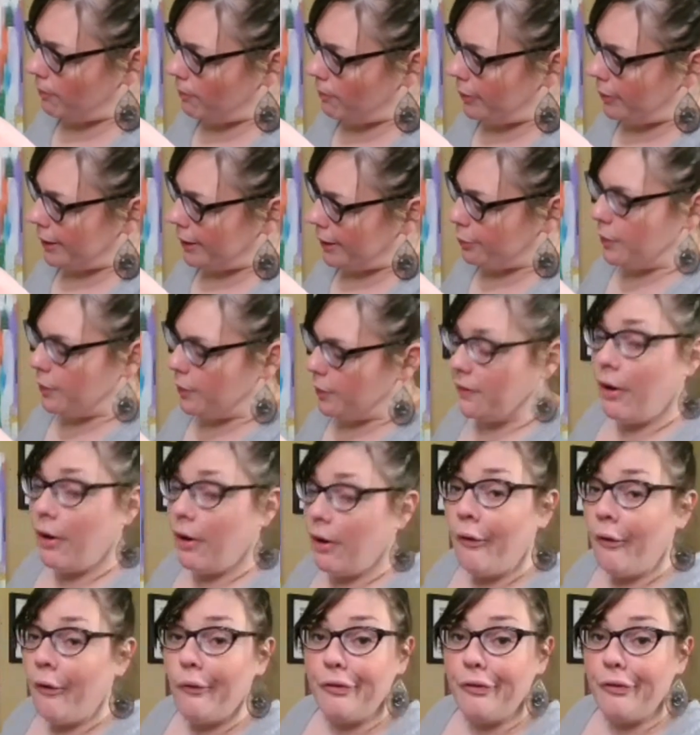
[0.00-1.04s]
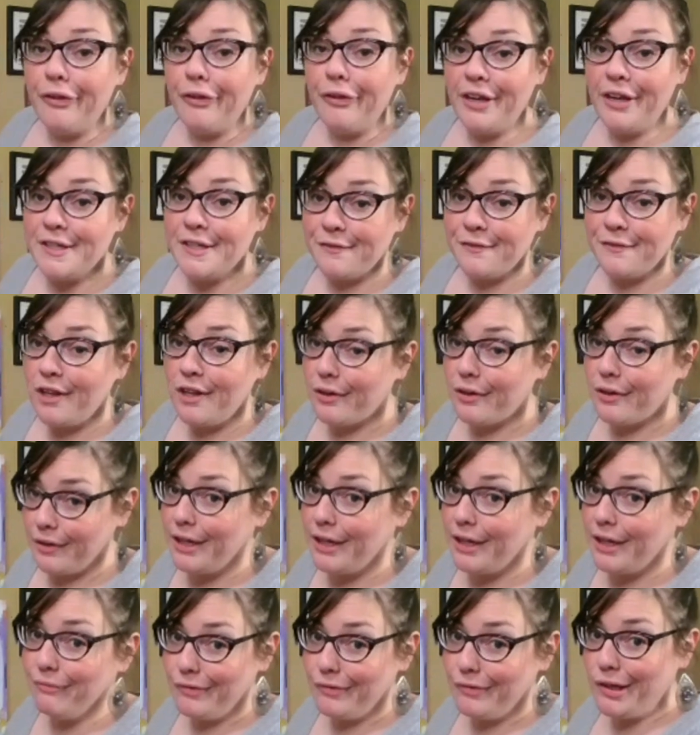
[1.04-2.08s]
But when the whole thing is
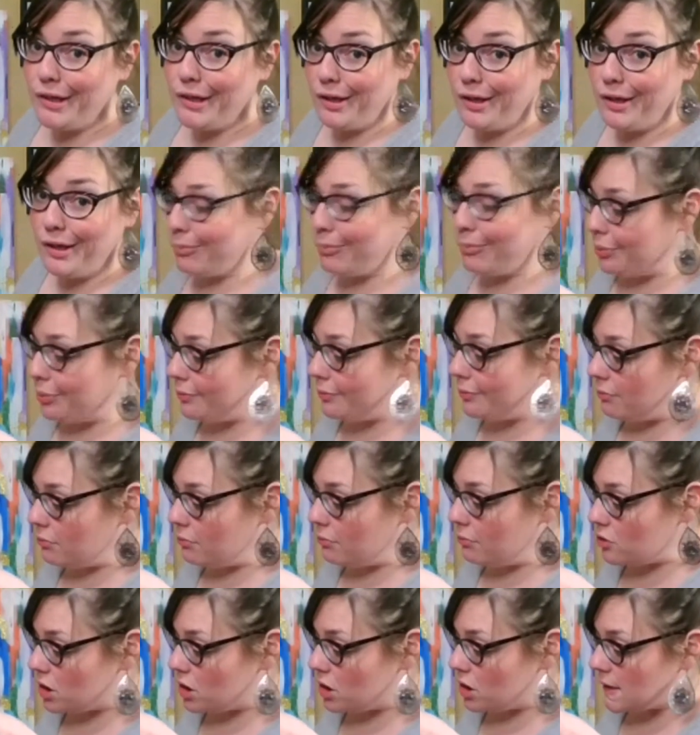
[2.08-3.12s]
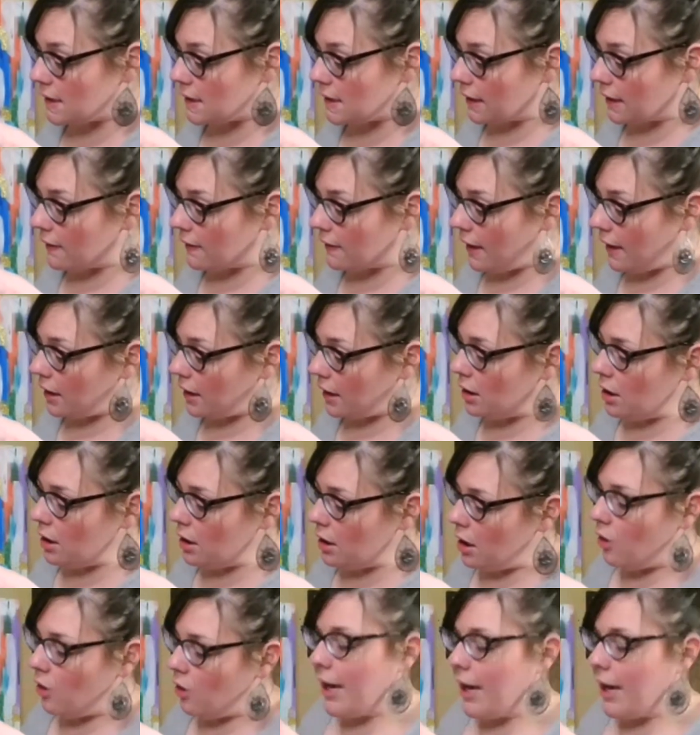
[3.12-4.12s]
fluttery, yep, just like that.